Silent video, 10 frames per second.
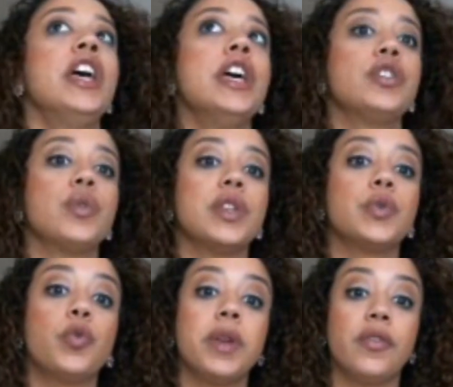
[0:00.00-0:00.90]
So this
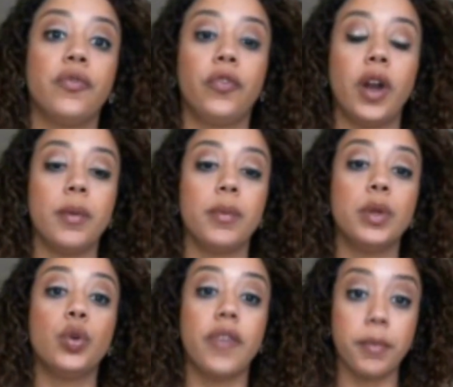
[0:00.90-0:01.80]
will be from
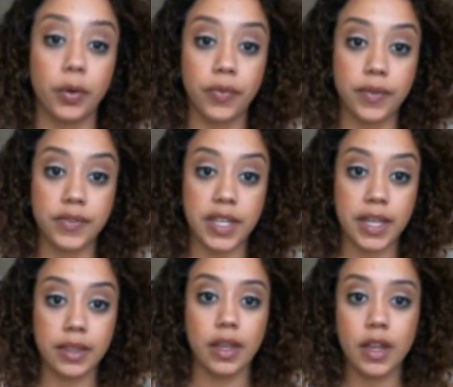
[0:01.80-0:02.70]
November
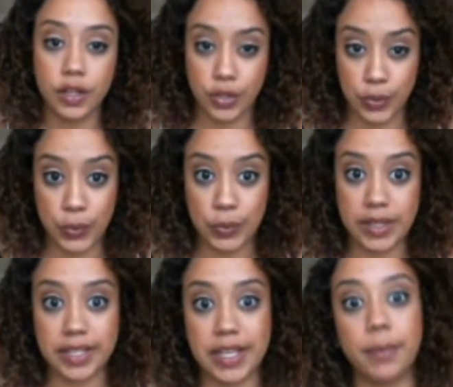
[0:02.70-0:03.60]
15th to
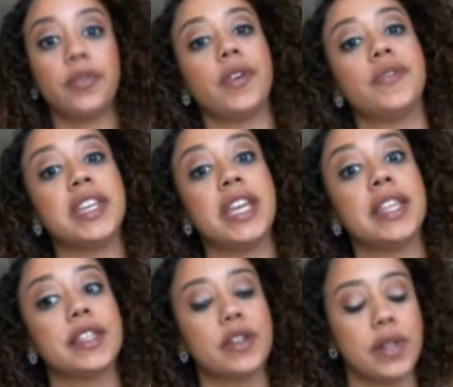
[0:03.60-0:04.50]
December
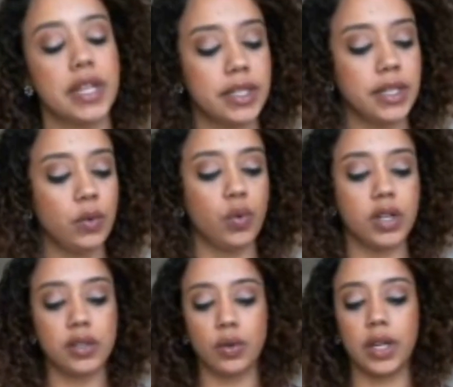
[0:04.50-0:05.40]
15th. So let's see what is
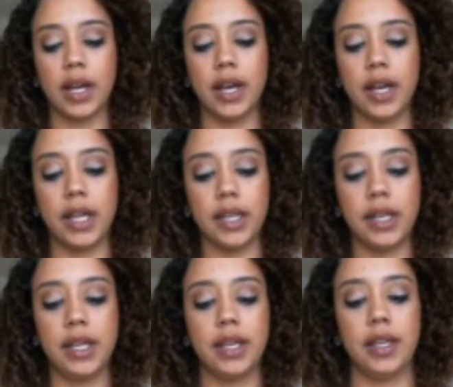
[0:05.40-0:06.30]
going on
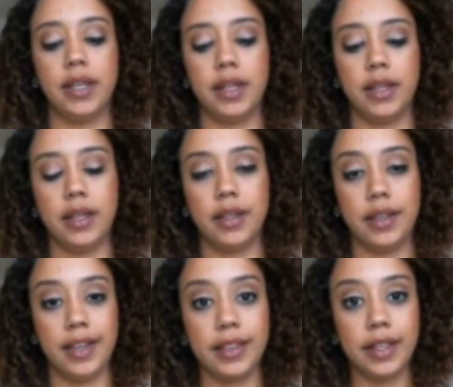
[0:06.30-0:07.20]

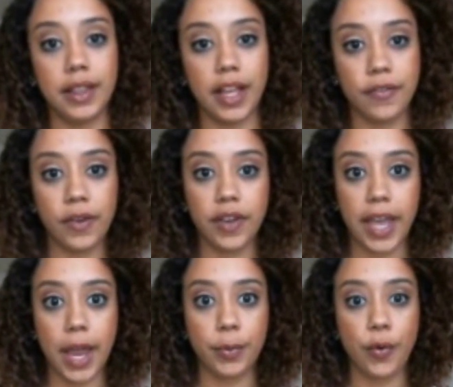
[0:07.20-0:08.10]
in the life of a
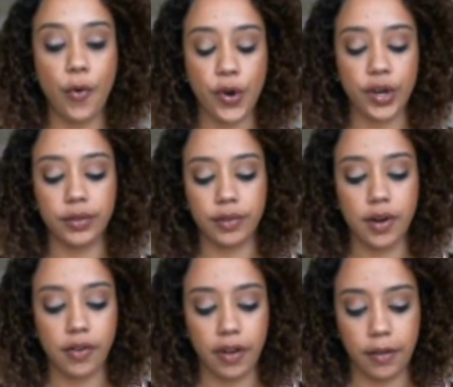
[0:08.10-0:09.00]
Capricorn.
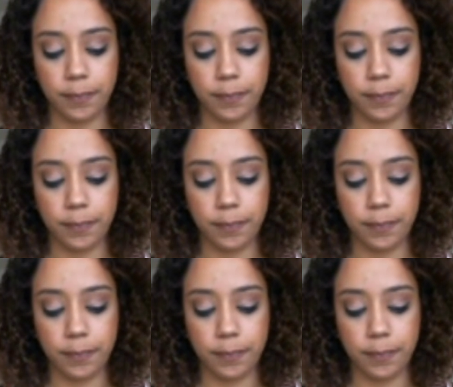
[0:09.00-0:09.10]
All right.